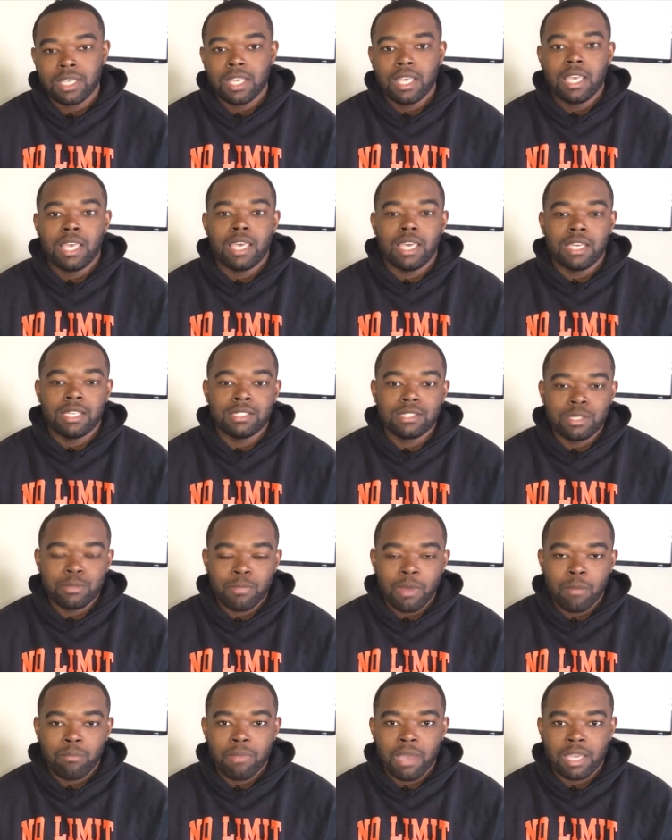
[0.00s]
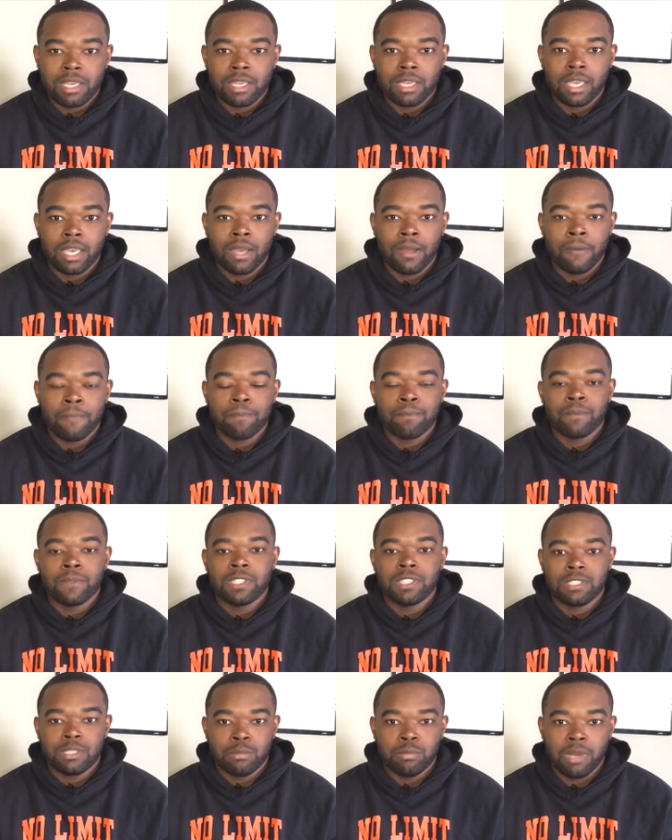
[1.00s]
into my bank account
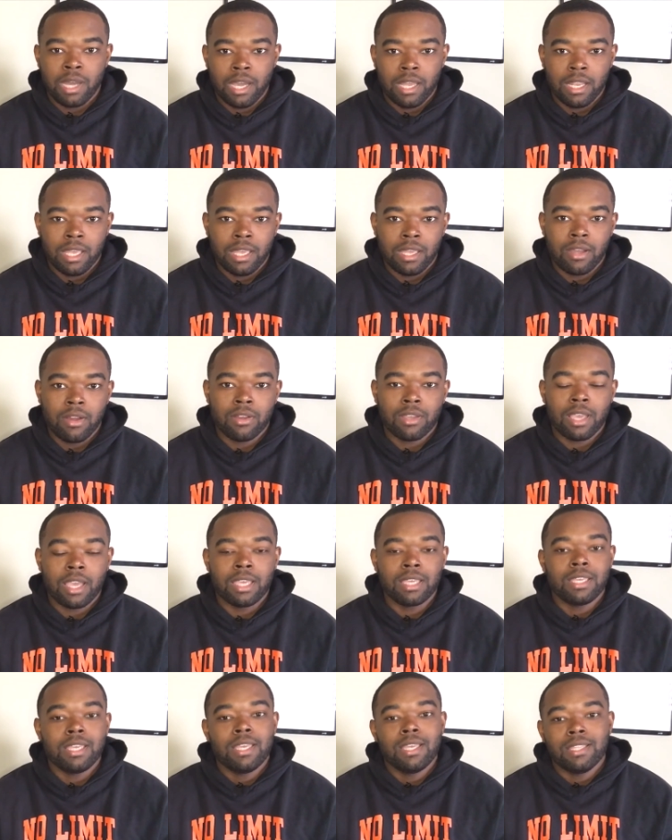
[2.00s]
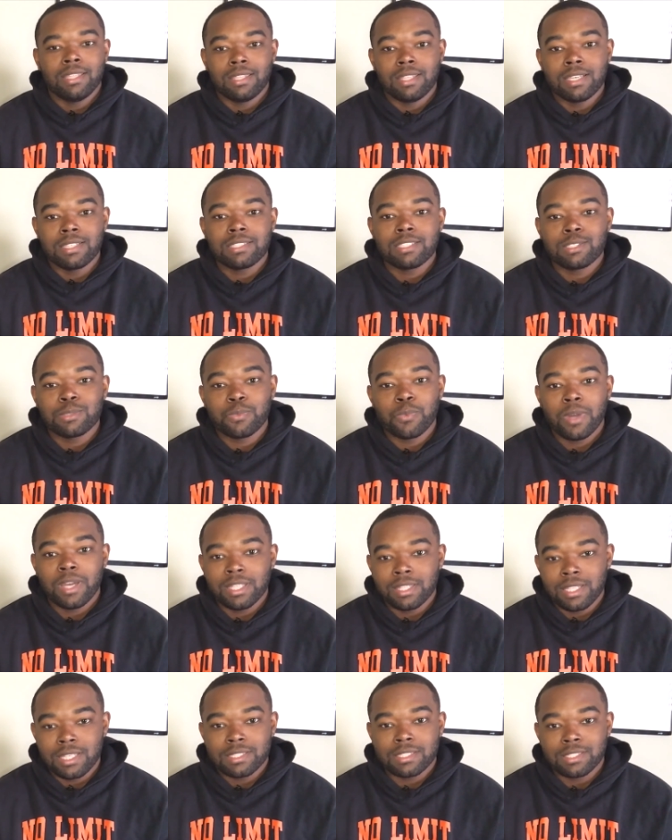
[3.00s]
to buy that. Okay, this is what
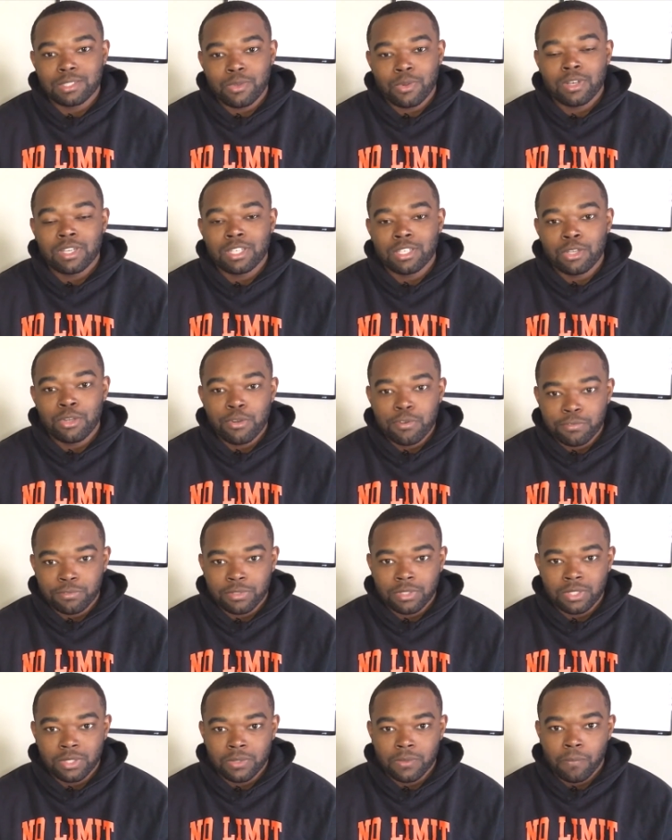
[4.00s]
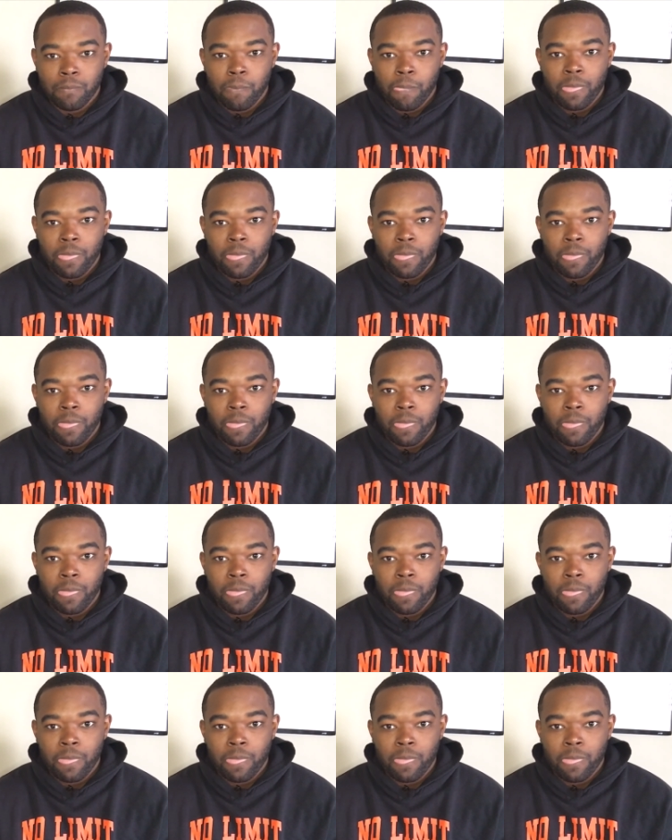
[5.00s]
this is going to do for you.